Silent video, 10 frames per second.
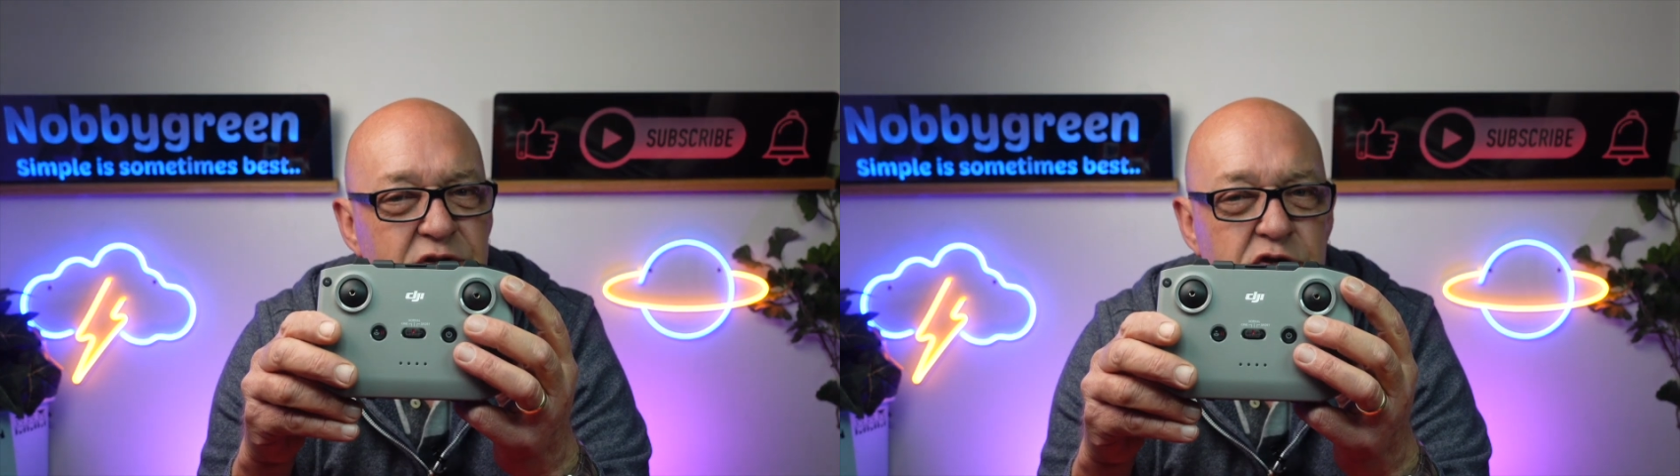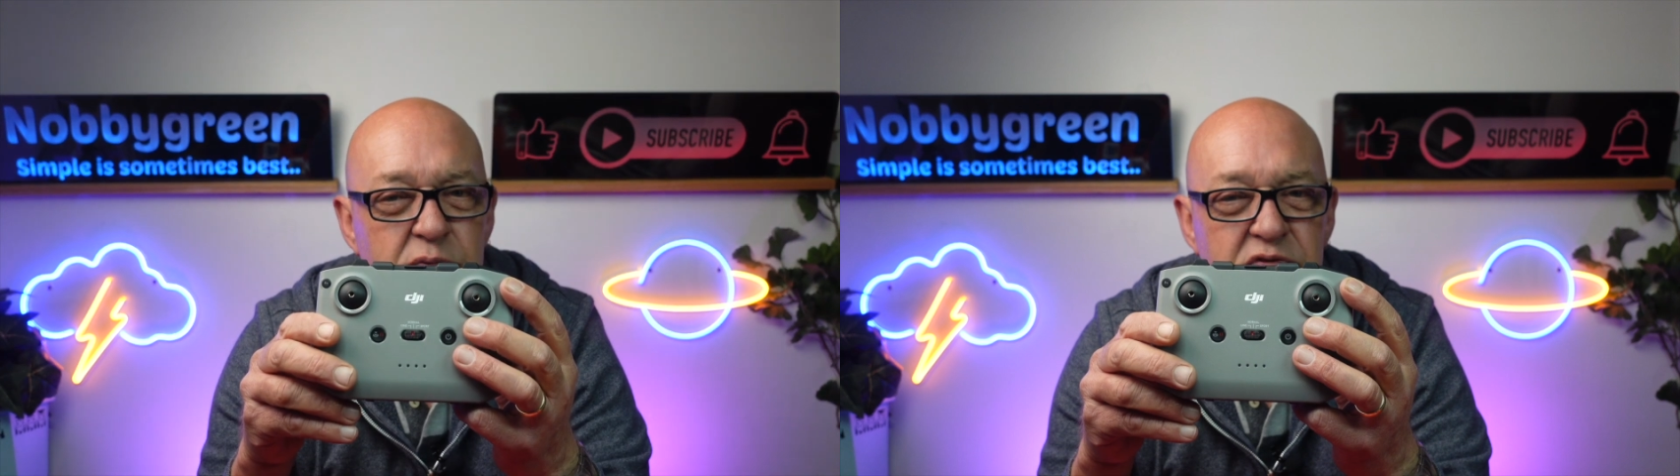
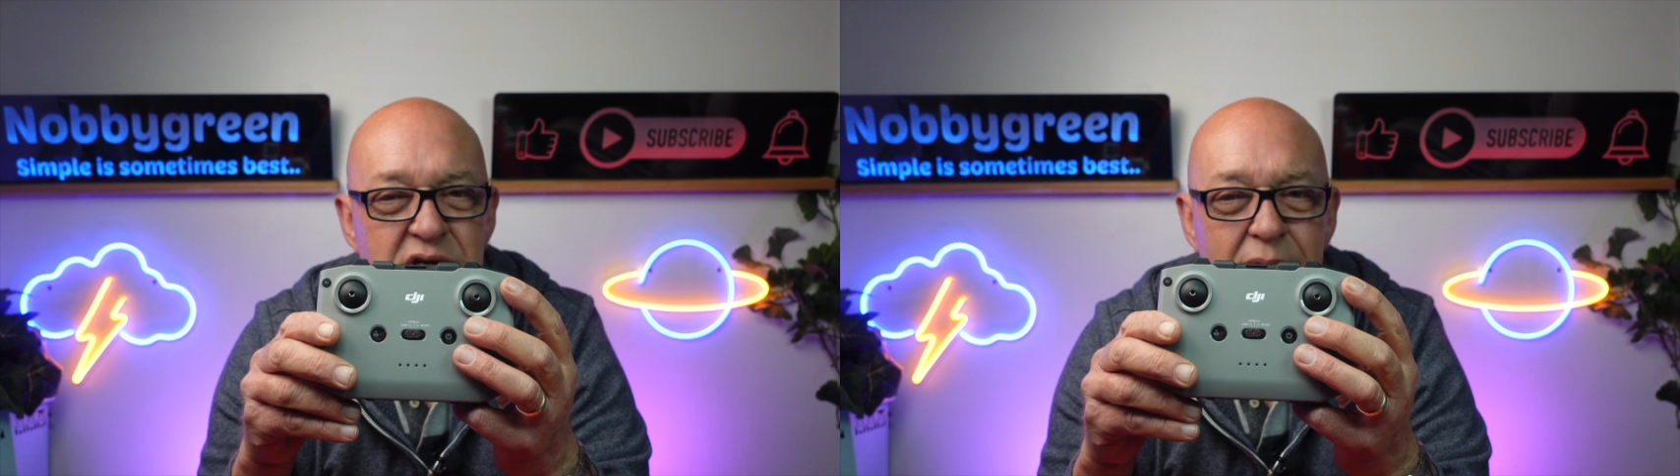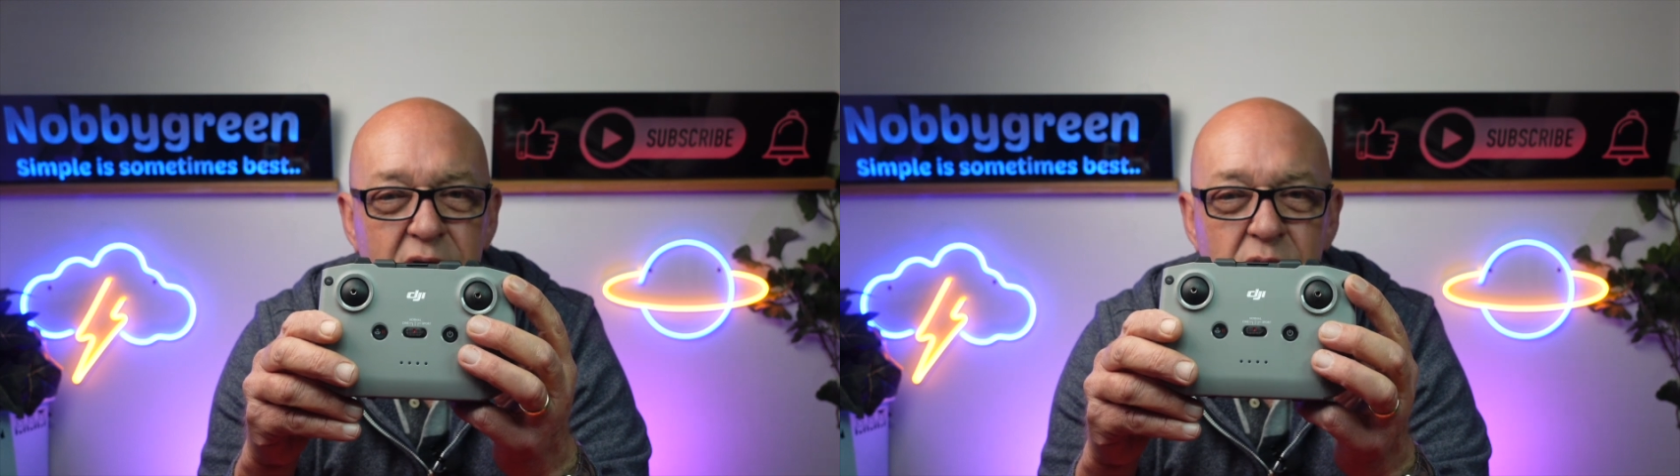and double
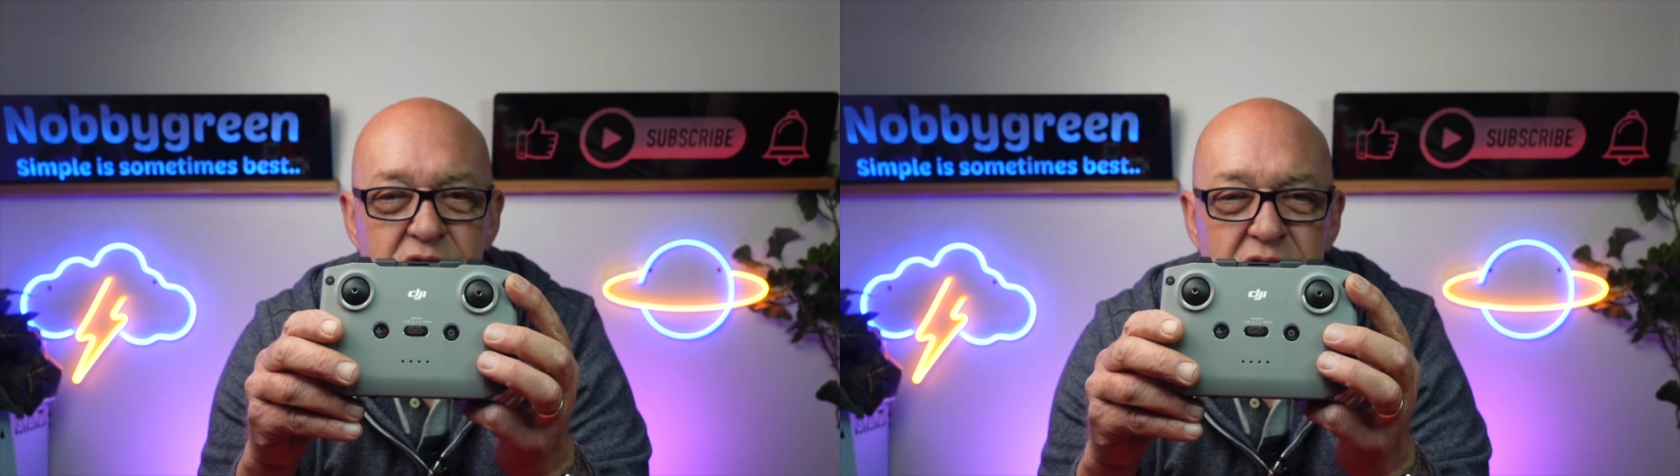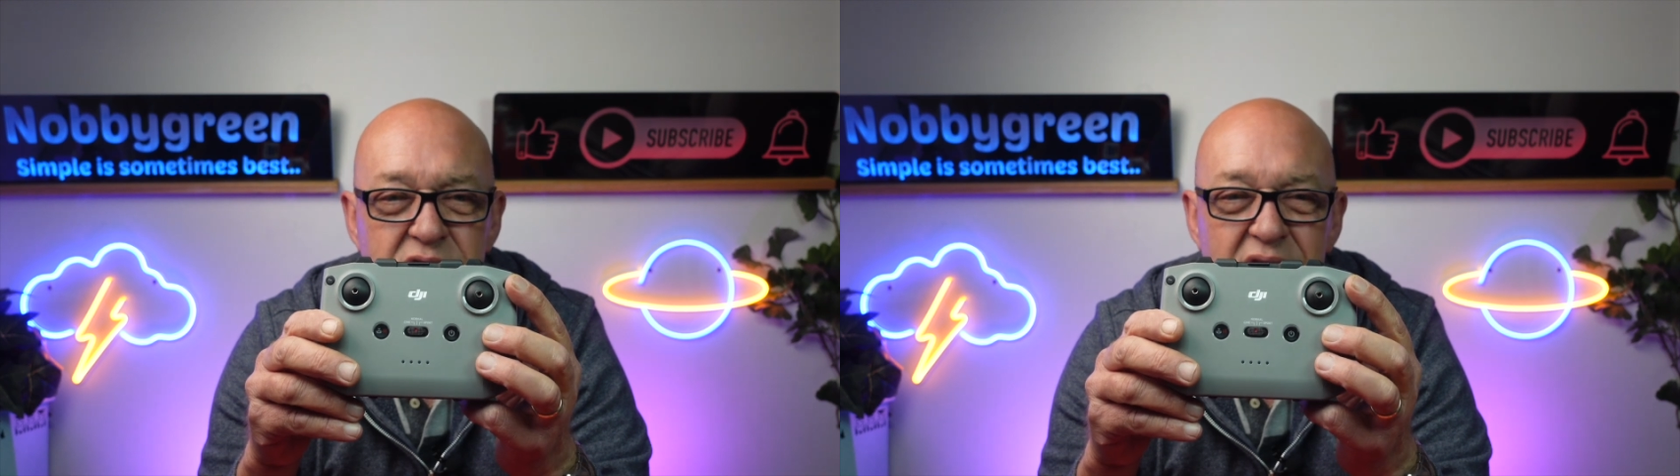tap
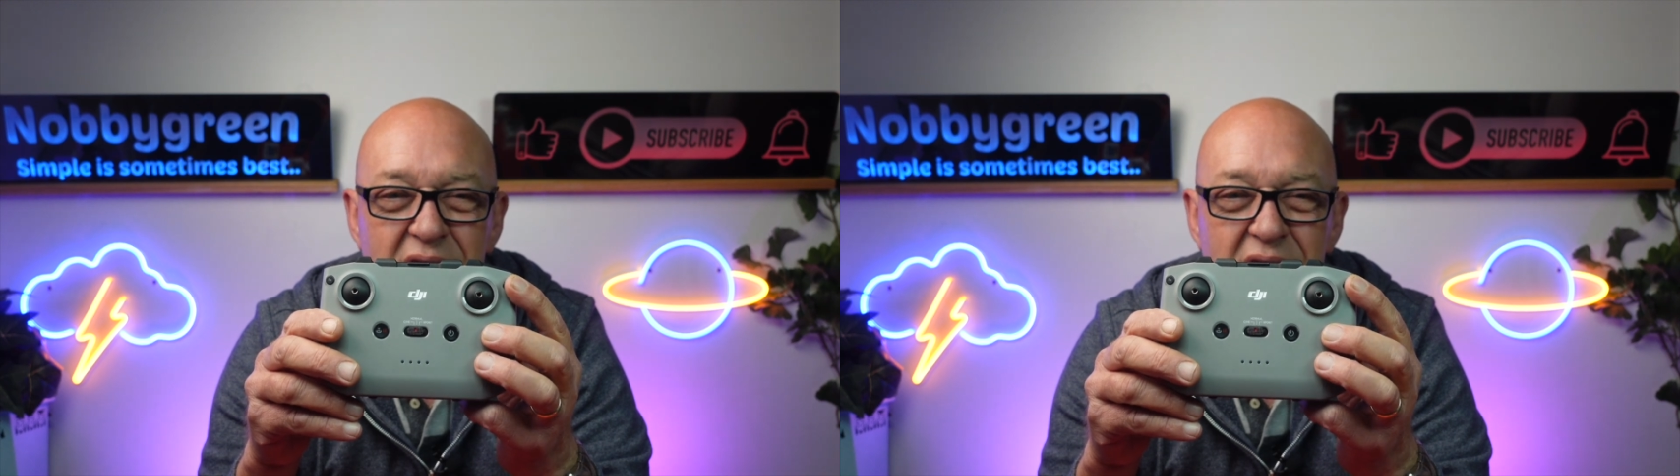options,